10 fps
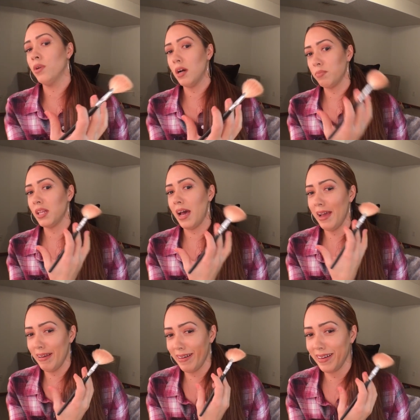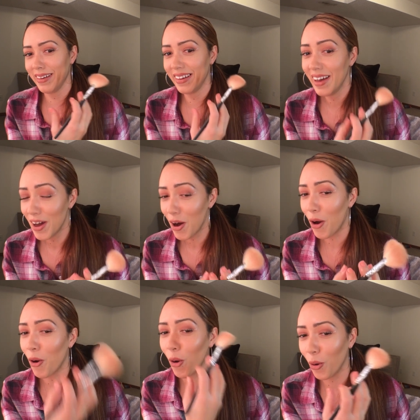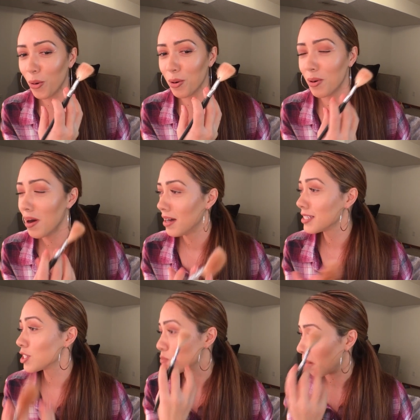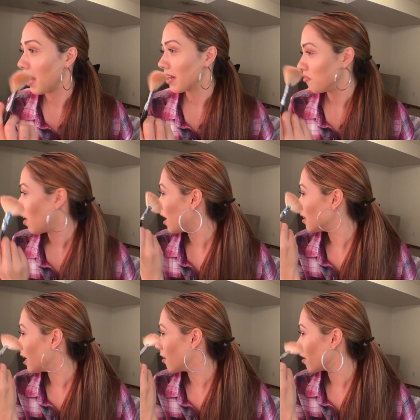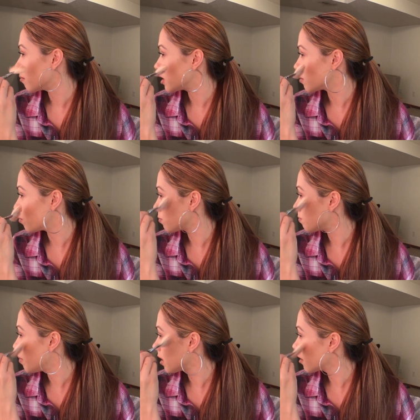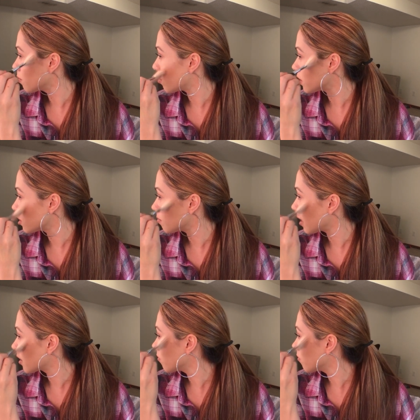apply a whole spot of highlighter. I'm just barely brushing back